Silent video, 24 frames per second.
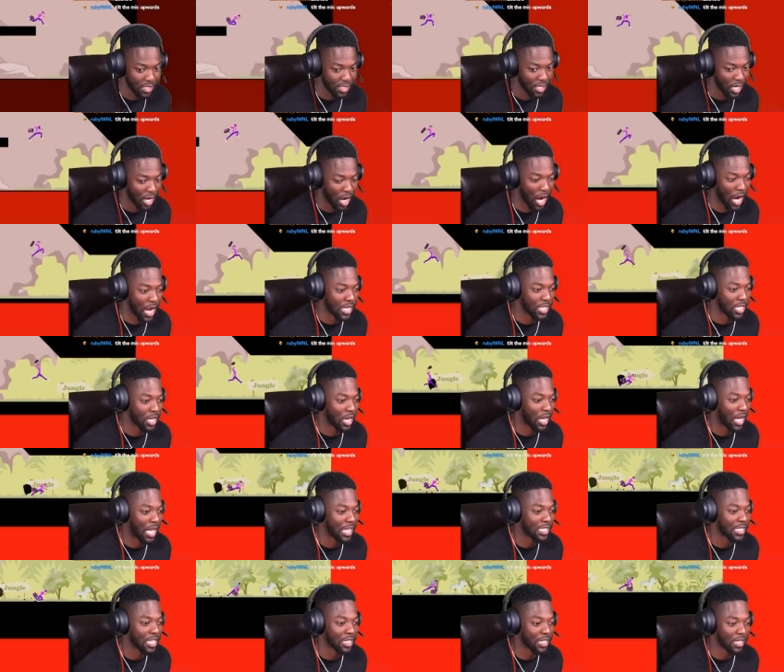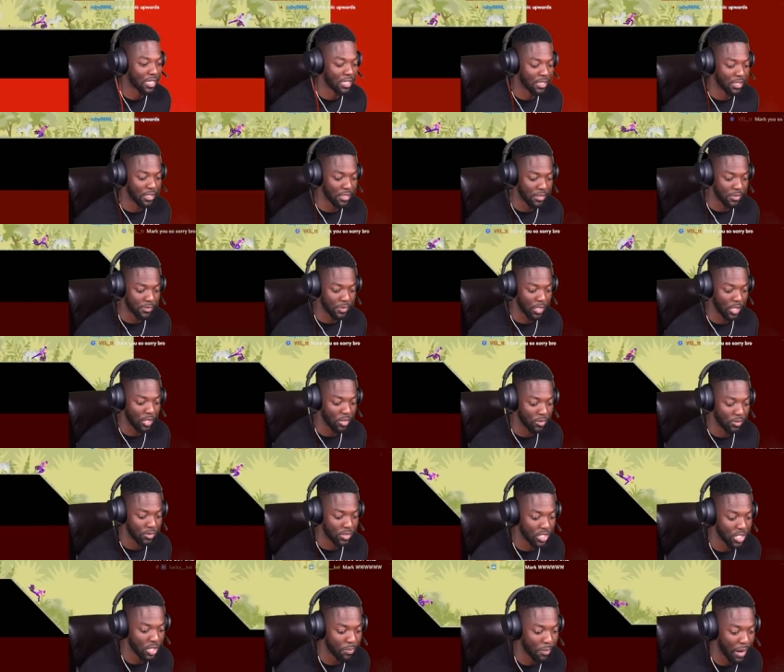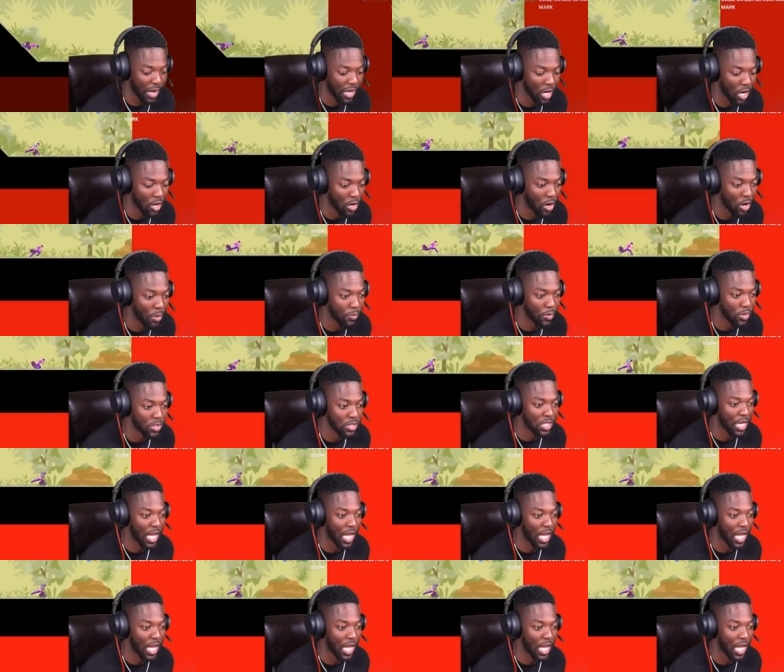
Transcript: All right, y'all. I think um oh tilt my upwards.